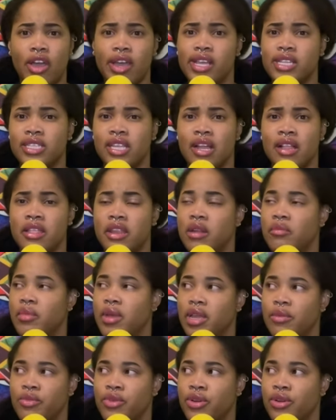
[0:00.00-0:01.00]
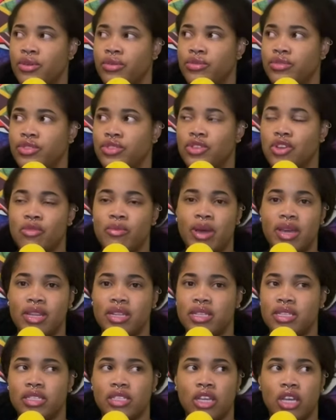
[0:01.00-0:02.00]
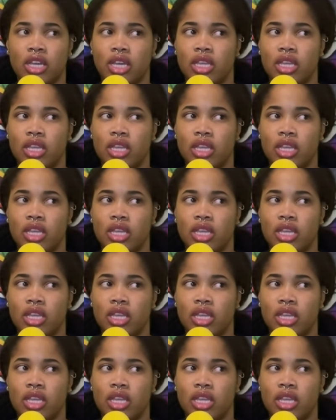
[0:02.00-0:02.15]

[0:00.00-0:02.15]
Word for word: long as hell, and I'm like, bro, nobody